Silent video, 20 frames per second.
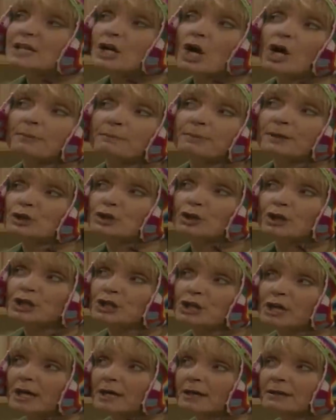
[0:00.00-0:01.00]
not
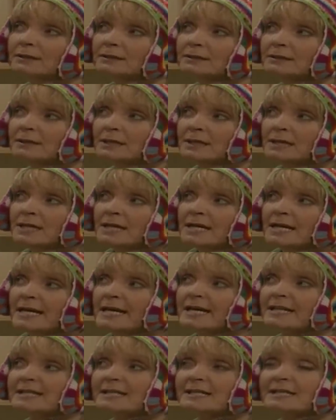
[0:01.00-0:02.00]
Patricia.
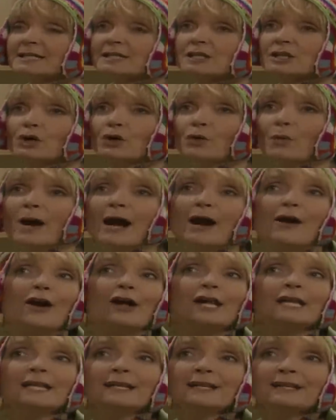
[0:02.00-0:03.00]
It's
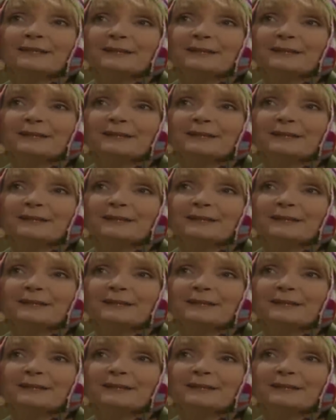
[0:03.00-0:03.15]
Squirrel.